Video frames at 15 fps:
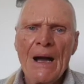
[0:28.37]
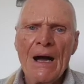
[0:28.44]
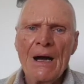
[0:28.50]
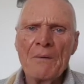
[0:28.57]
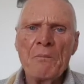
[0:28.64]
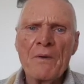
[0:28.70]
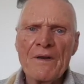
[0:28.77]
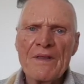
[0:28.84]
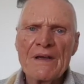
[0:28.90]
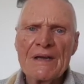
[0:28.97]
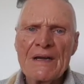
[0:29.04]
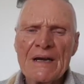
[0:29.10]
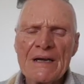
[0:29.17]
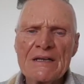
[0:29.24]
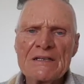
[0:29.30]
and one of the
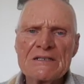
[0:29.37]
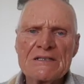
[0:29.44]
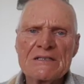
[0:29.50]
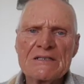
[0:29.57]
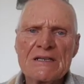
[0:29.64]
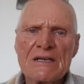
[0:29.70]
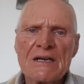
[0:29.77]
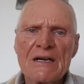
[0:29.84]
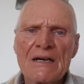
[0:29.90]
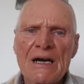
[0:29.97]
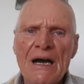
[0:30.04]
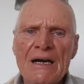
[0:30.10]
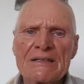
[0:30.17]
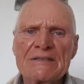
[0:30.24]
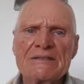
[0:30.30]
guys
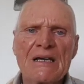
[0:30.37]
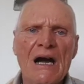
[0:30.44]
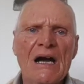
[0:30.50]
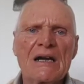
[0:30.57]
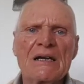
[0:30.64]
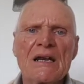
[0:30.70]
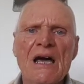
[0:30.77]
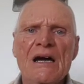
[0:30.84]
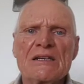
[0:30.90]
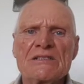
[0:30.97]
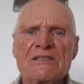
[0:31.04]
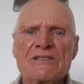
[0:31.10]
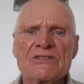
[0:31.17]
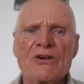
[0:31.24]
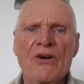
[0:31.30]
had dark
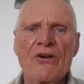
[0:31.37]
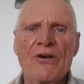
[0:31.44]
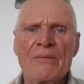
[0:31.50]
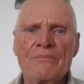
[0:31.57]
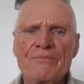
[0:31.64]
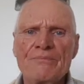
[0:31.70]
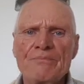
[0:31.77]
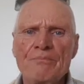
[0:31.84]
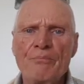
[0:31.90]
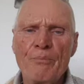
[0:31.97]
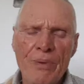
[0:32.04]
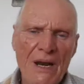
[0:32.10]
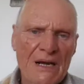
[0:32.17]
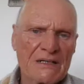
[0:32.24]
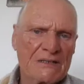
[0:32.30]
glasses on,
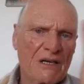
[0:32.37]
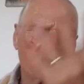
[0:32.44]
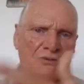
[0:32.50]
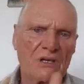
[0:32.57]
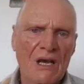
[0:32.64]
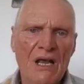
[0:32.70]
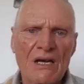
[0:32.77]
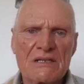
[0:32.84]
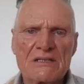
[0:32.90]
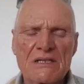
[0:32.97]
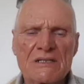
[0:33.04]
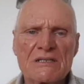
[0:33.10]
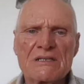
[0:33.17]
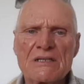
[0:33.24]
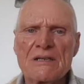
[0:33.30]
blacked out
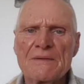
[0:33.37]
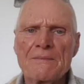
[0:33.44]
glasses.